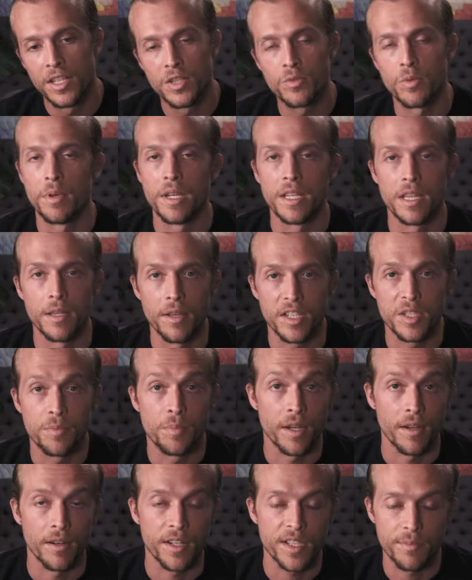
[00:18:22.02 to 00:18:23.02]
so it made the
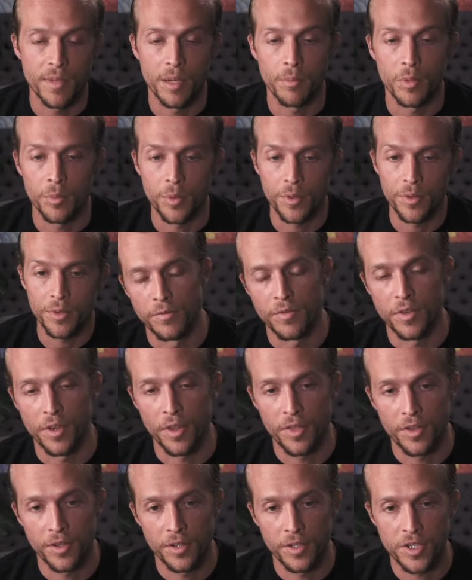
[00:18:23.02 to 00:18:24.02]
experience memorable. So for the
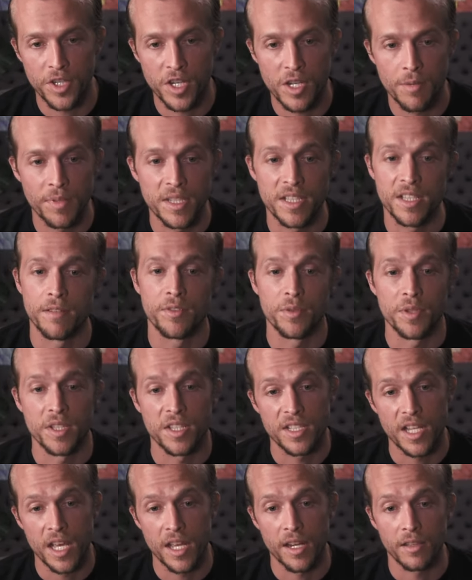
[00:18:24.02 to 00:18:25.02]
third jump, instead of doing the
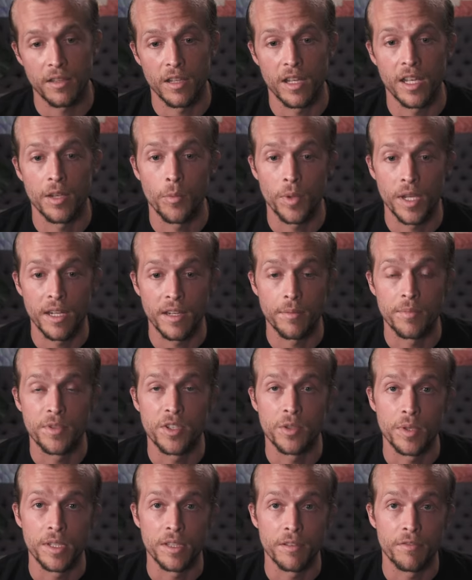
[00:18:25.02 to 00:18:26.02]
static line, we ended up
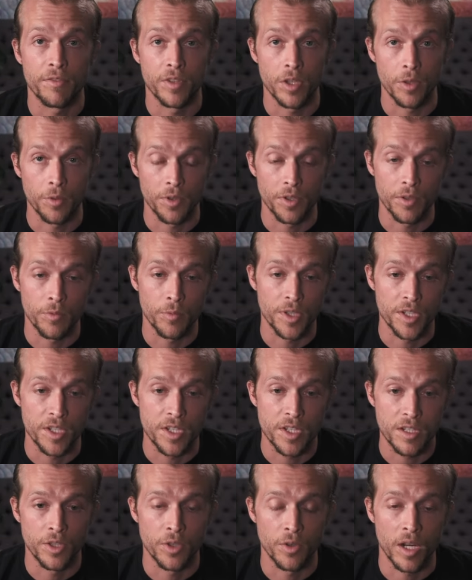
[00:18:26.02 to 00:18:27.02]
doing the floater,
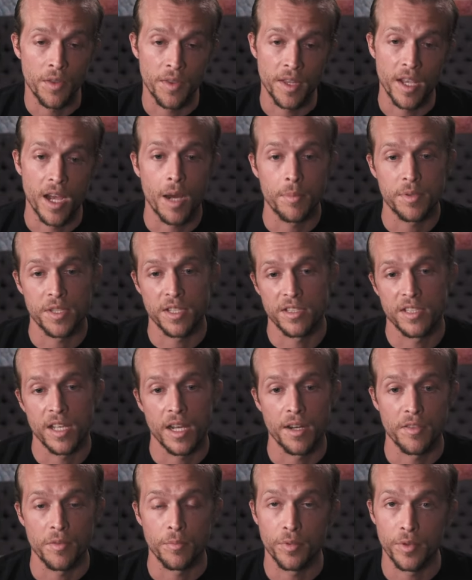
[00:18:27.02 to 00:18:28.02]
which you're on the opposite
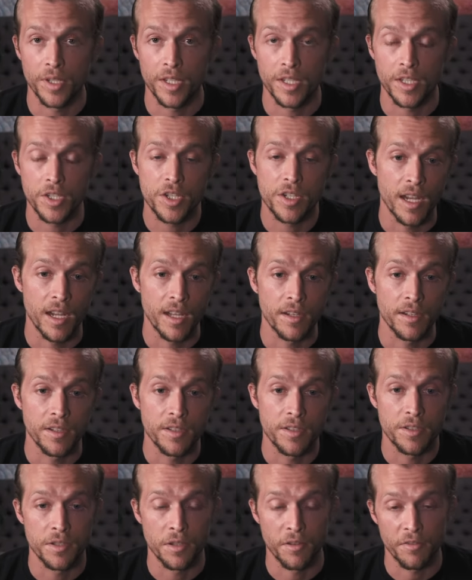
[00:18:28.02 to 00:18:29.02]
side of the bridge
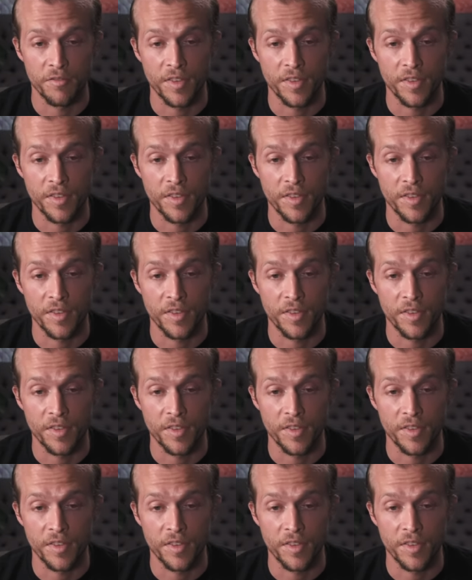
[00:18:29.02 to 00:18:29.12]
and you're